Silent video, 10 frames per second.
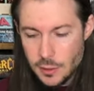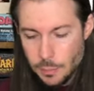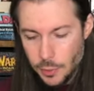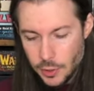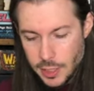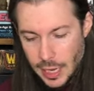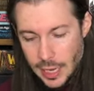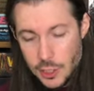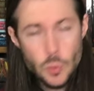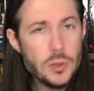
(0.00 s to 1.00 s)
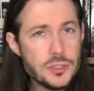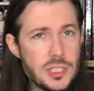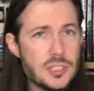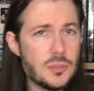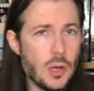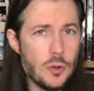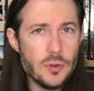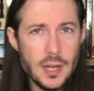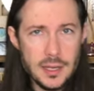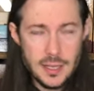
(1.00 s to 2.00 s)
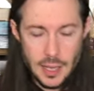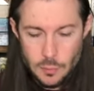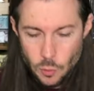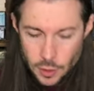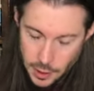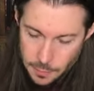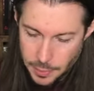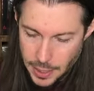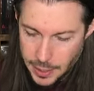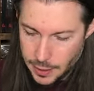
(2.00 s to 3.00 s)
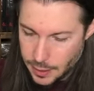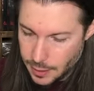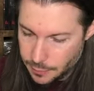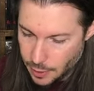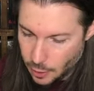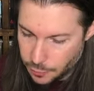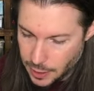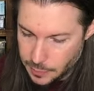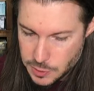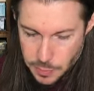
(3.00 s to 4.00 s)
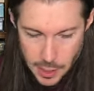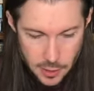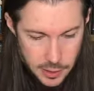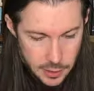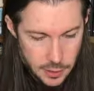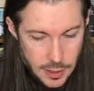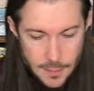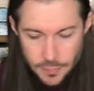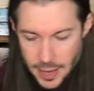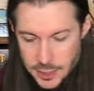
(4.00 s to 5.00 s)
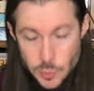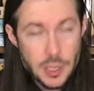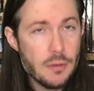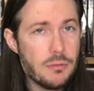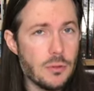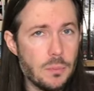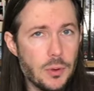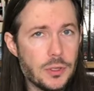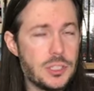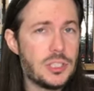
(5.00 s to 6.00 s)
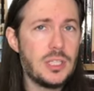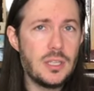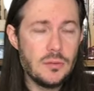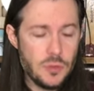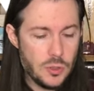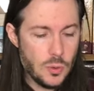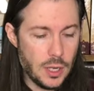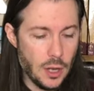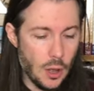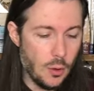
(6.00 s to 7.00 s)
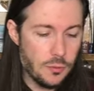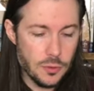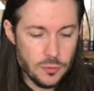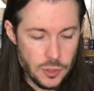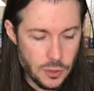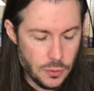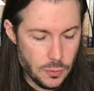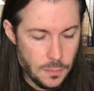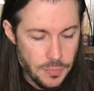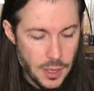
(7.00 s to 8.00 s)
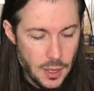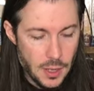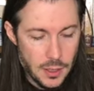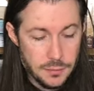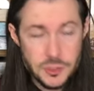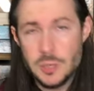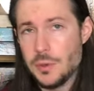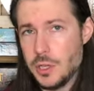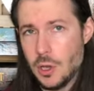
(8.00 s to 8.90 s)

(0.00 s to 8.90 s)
the book, and you will see some overhead cam work by uh, our famous bear here, as we go through the book just to give you an overview of some of the